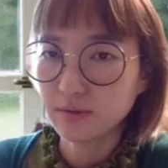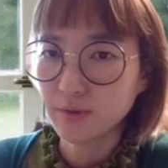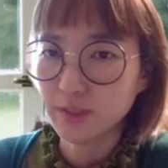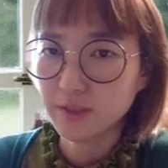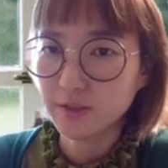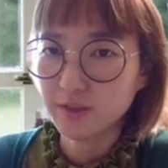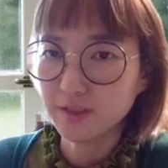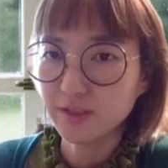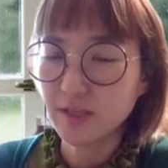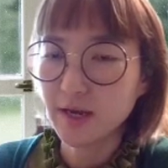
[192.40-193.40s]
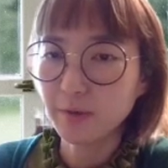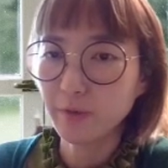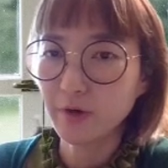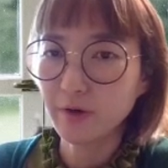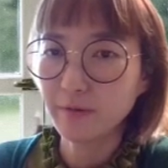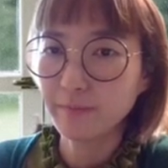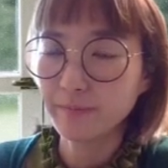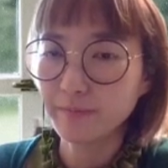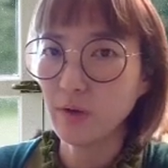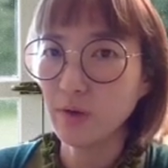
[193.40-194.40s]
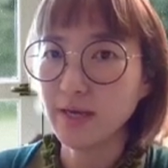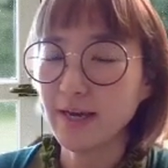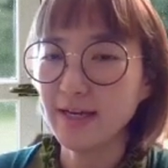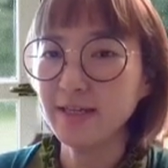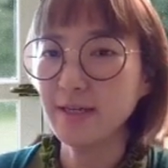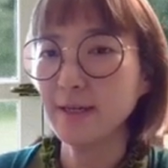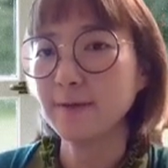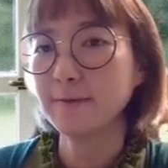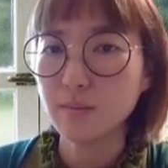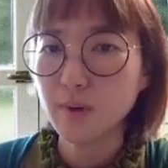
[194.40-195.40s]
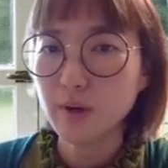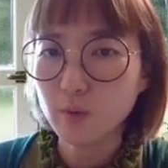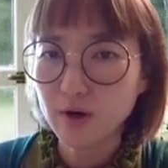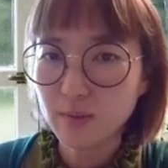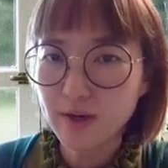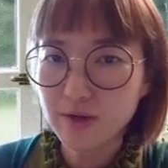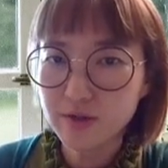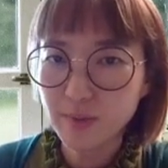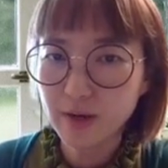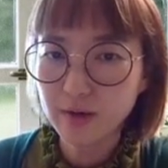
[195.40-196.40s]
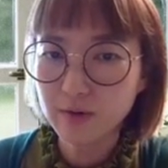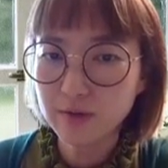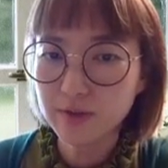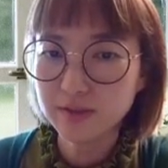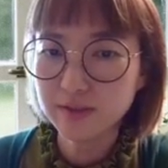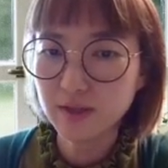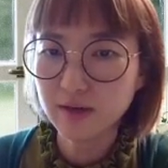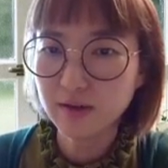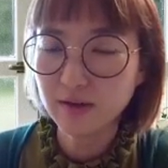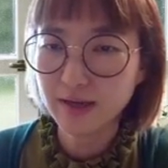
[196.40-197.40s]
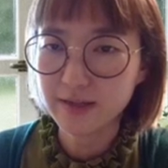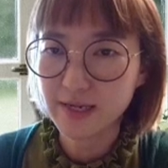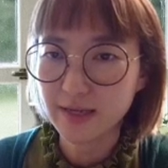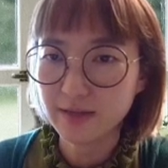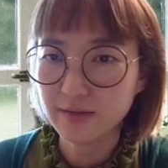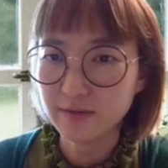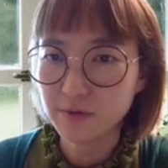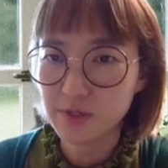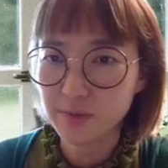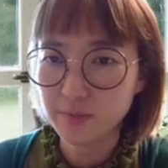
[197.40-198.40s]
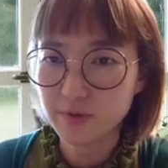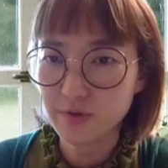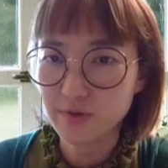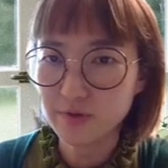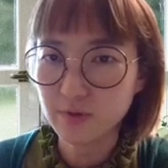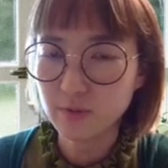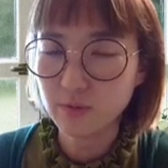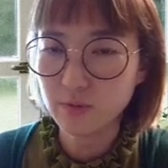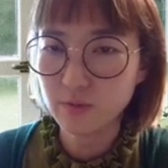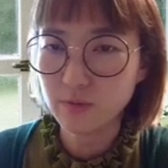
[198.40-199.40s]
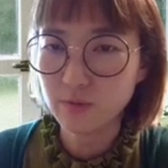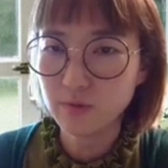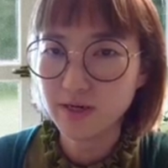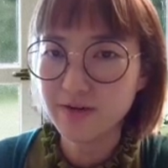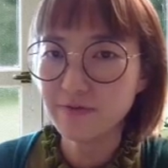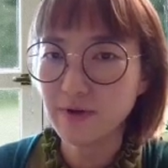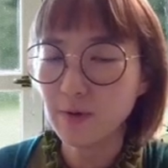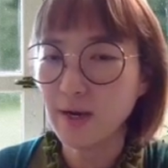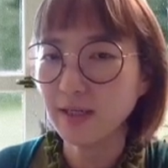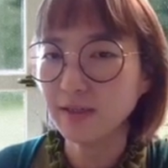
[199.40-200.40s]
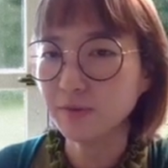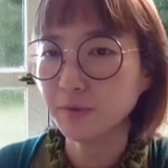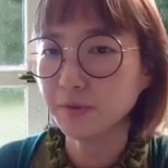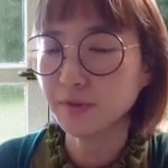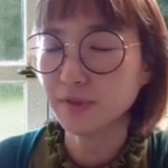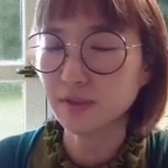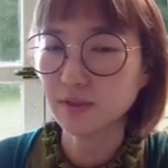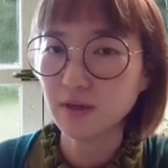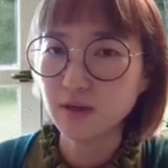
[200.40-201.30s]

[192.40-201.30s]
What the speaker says: with this diagonal. Okay, but what about the background is not like that? For example, what if white stones